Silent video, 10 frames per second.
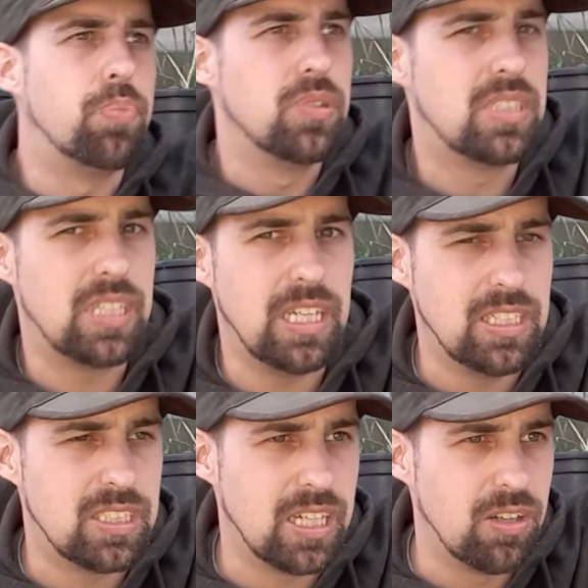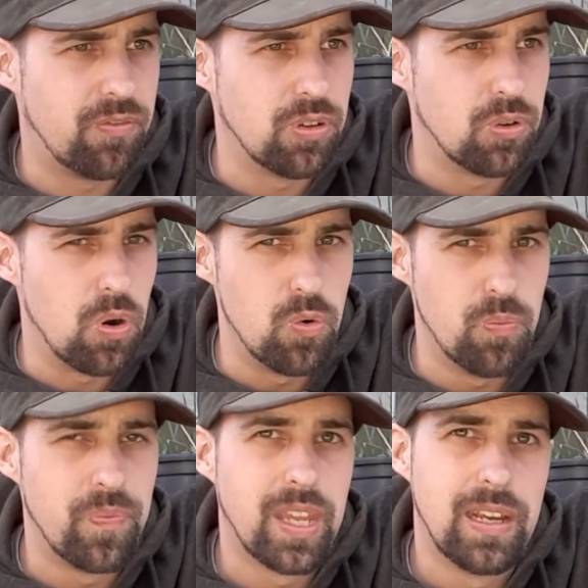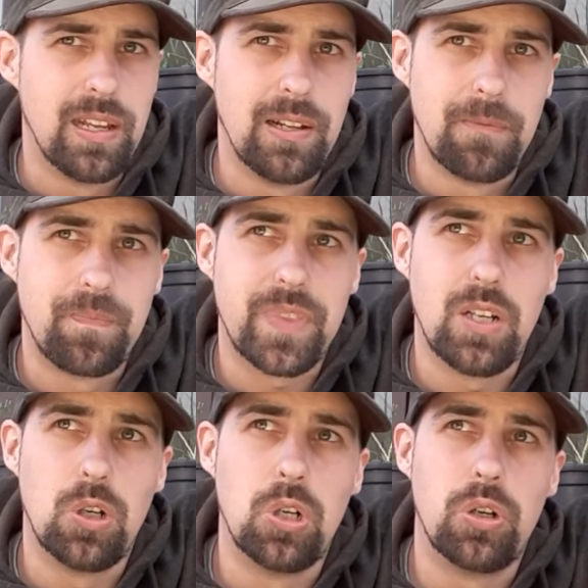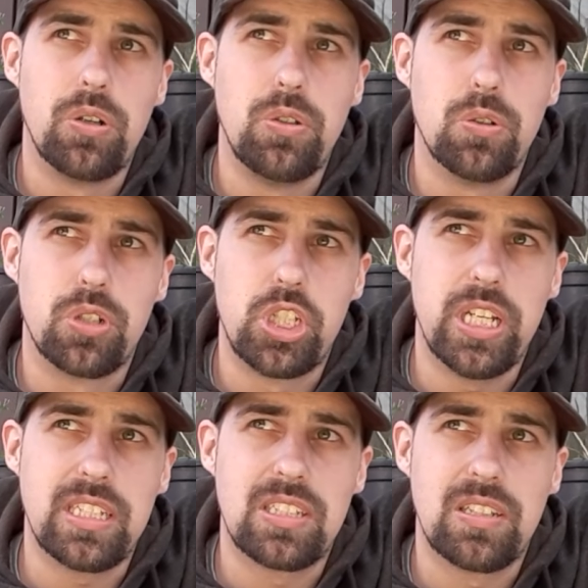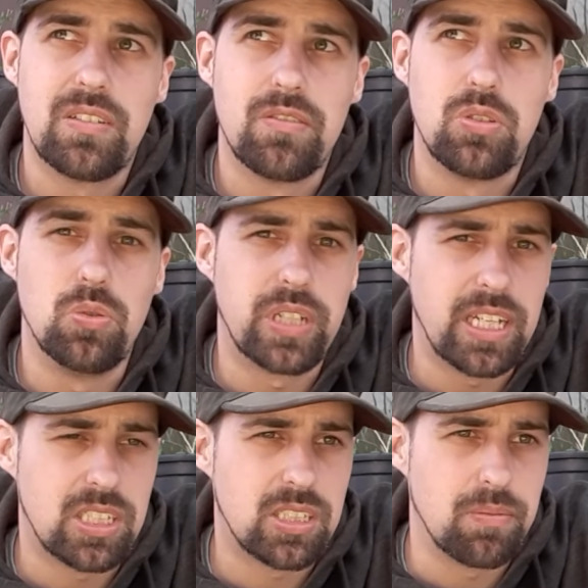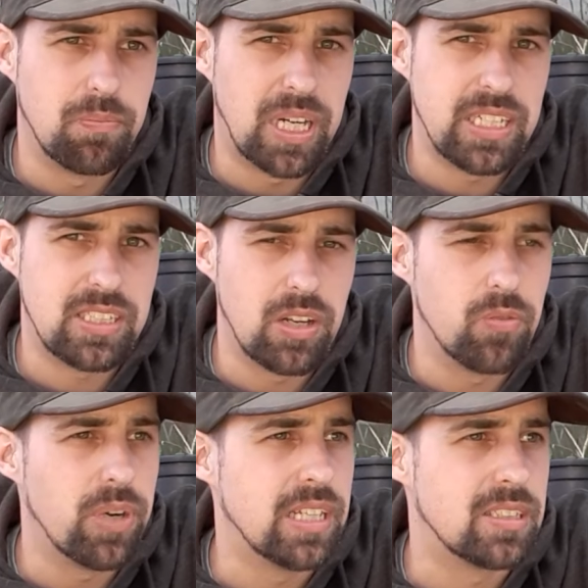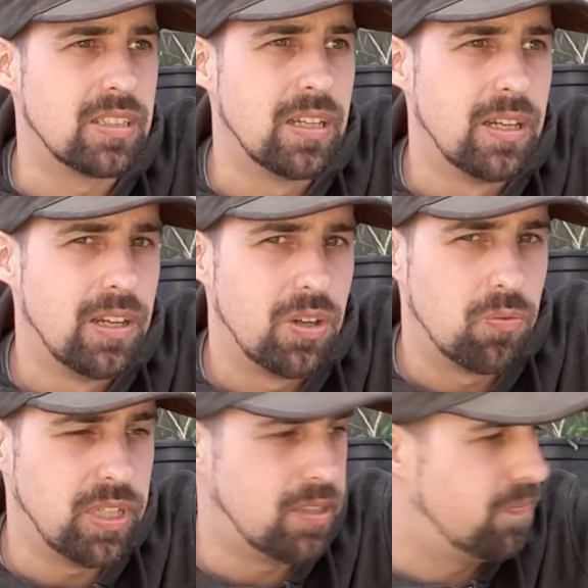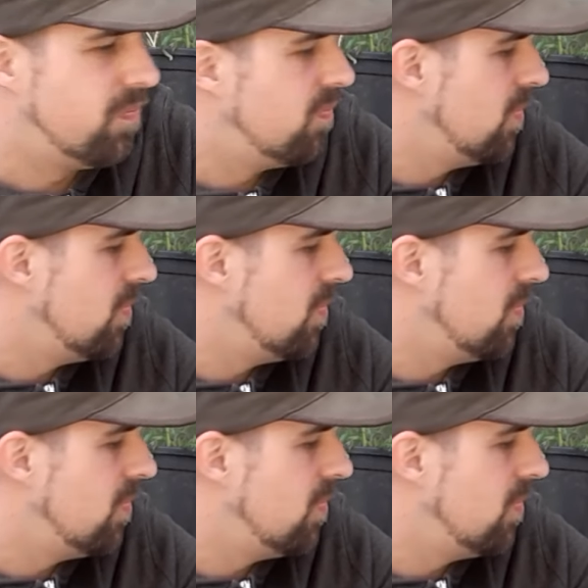put inside of your home or your shed to catch mice and rats? Well,